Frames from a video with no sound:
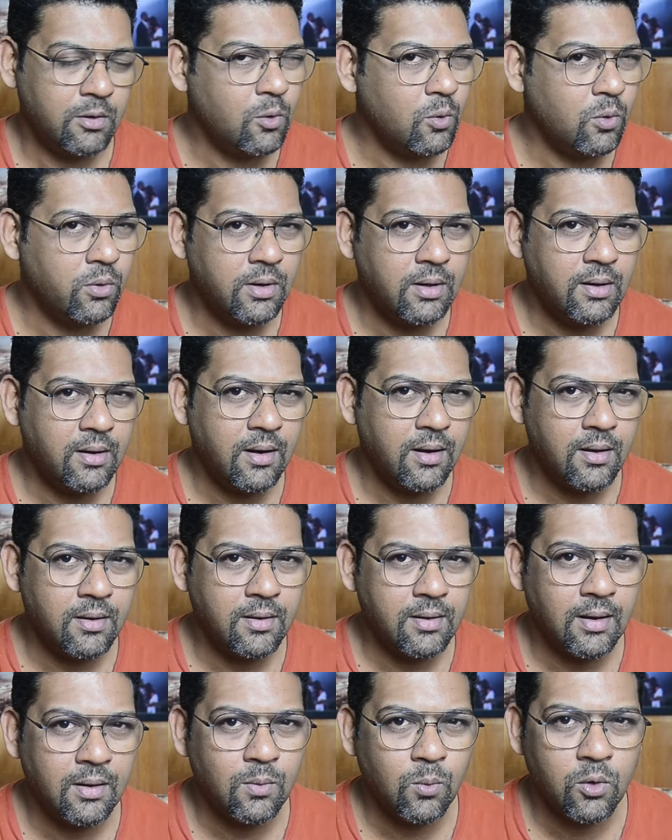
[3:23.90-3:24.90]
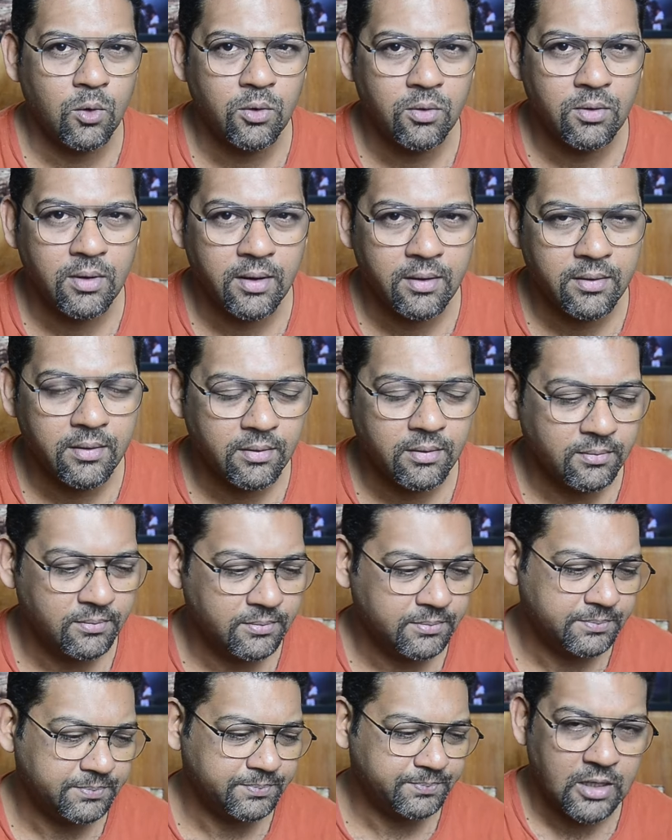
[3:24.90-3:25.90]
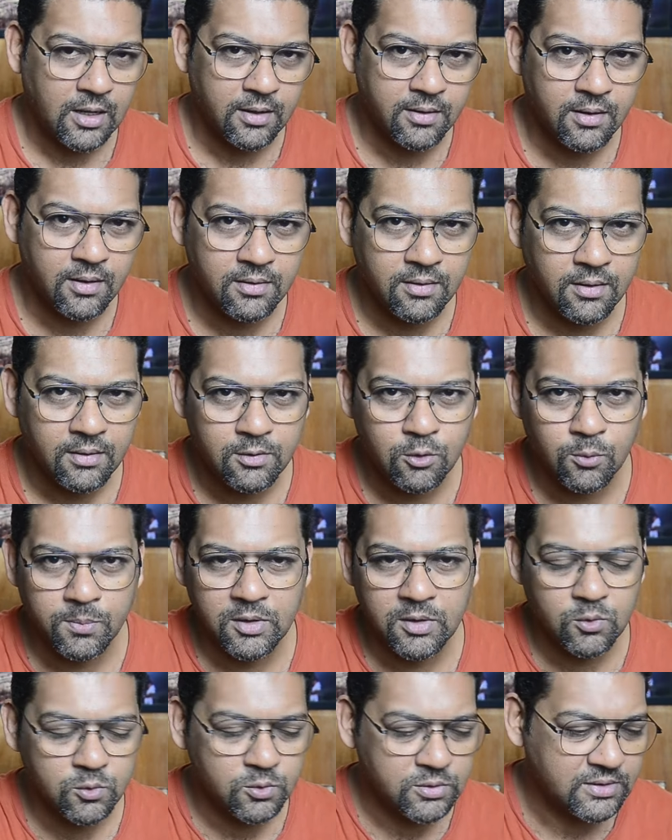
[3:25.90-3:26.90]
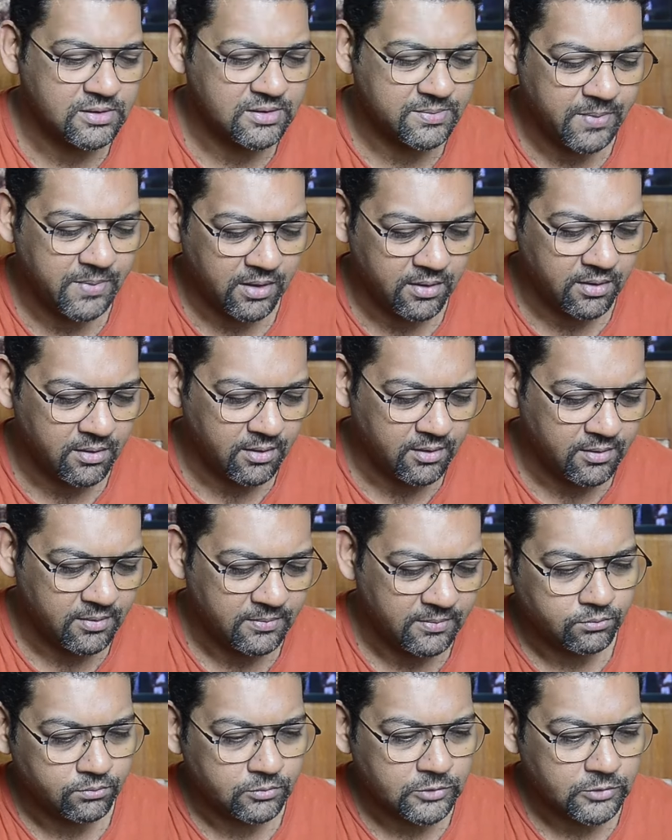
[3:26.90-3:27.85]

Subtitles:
You really can't tell what you'll get. Again, to be used sparingly.